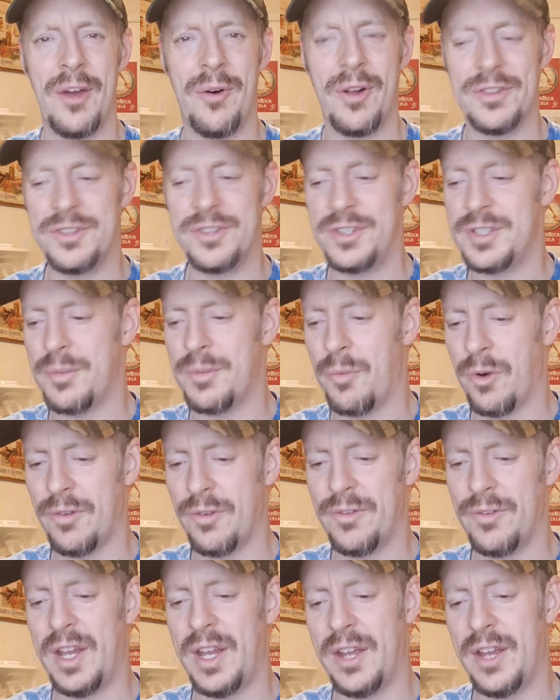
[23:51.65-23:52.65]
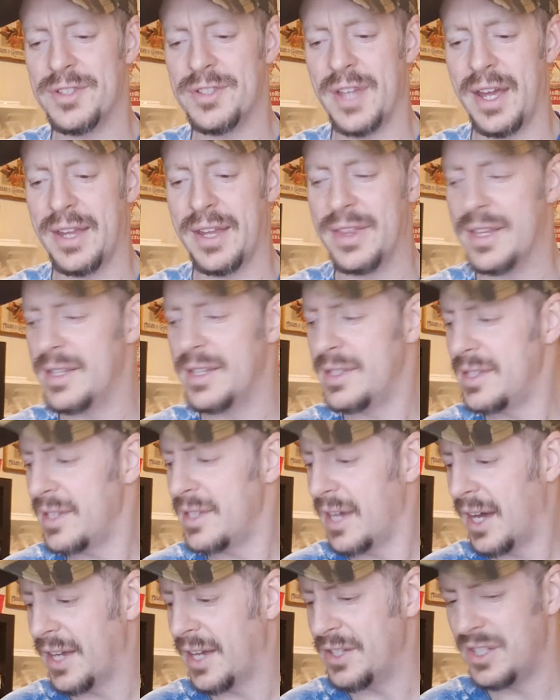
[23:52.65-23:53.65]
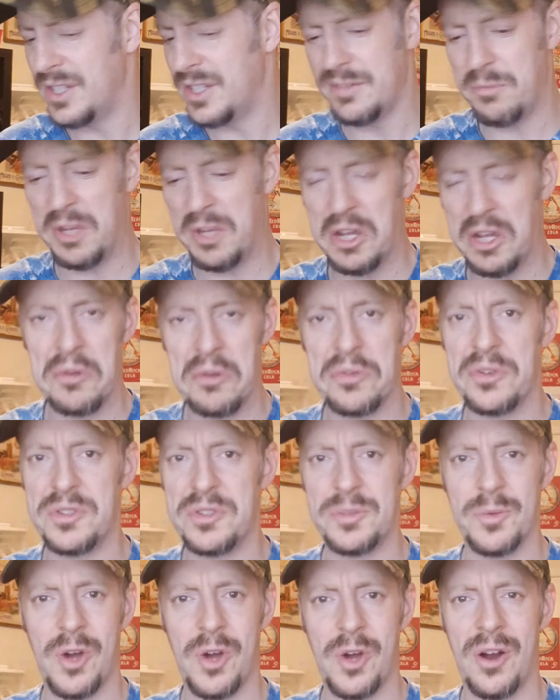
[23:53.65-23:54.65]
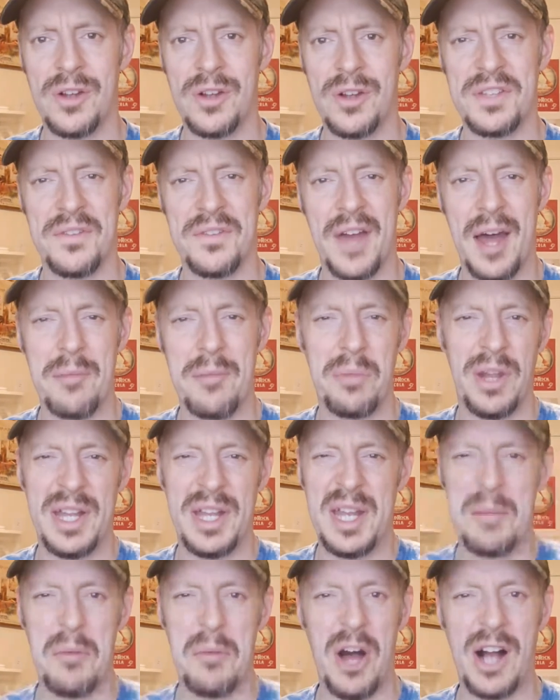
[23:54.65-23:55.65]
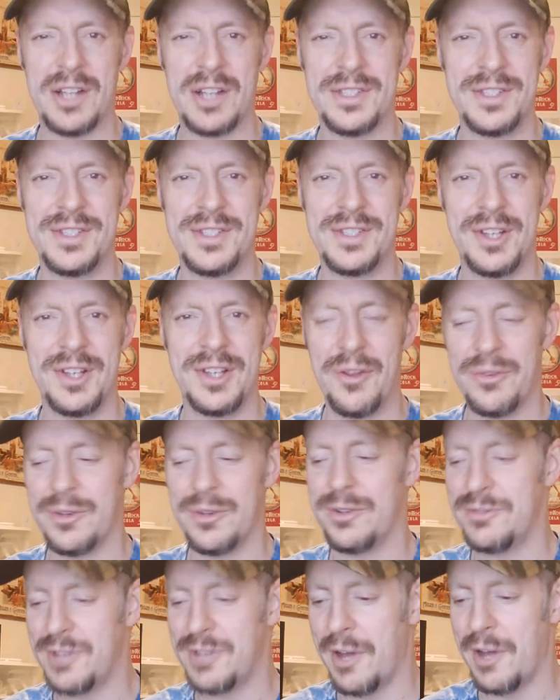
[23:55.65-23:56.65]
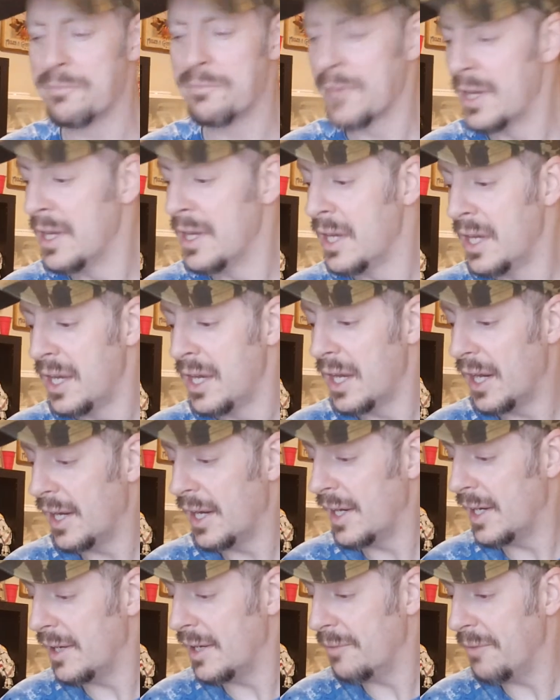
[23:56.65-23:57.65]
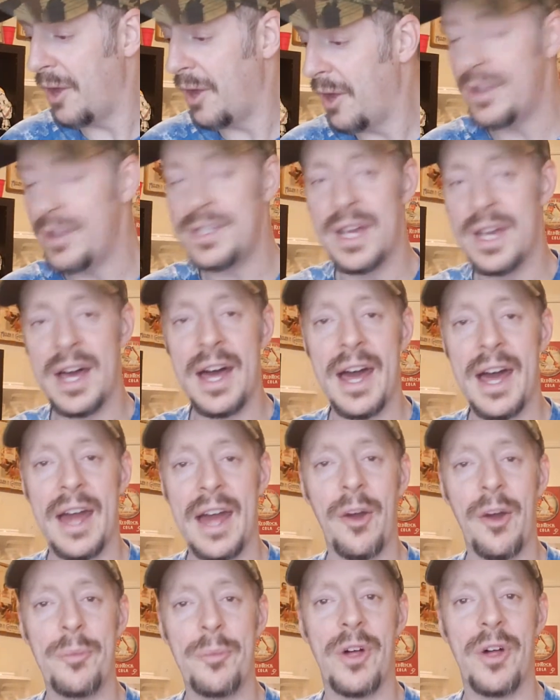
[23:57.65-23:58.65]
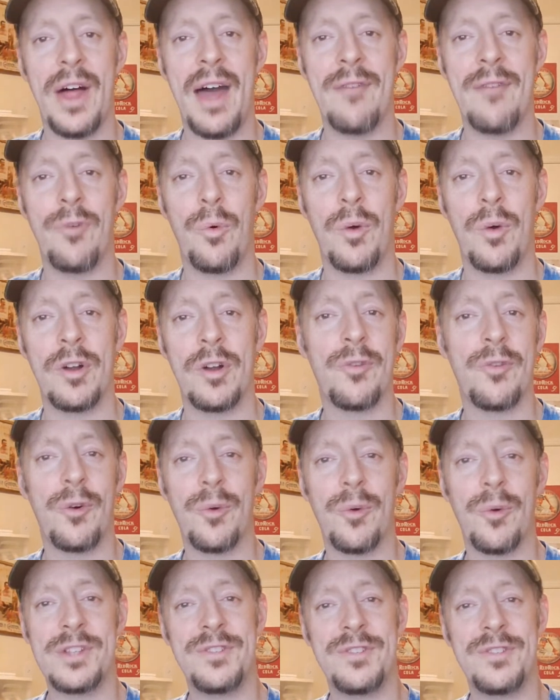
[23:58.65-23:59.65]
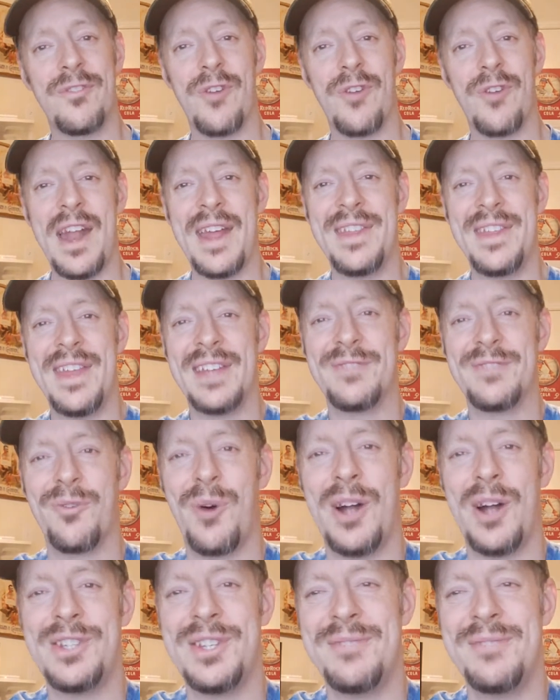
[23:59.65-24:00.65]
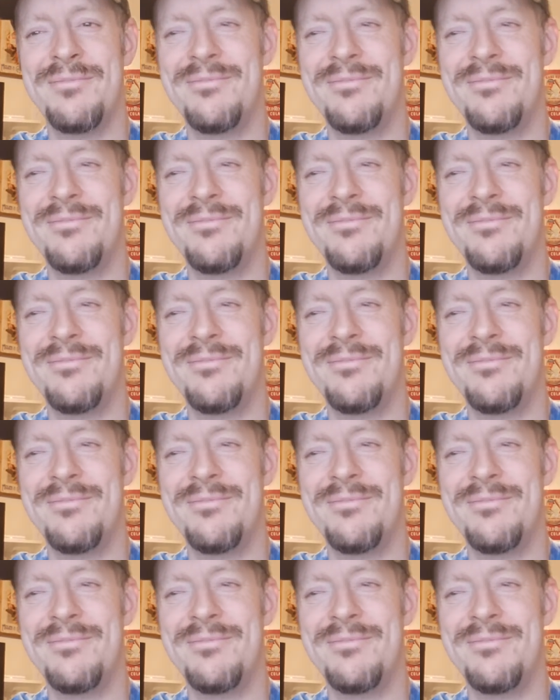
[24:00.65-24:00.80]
I'll do some more videos like this, just me going through some cards. I've got plenty of boxes to go through. So anyways, I hope y'all have a wonderful rest of your Friday. Thanks for watching.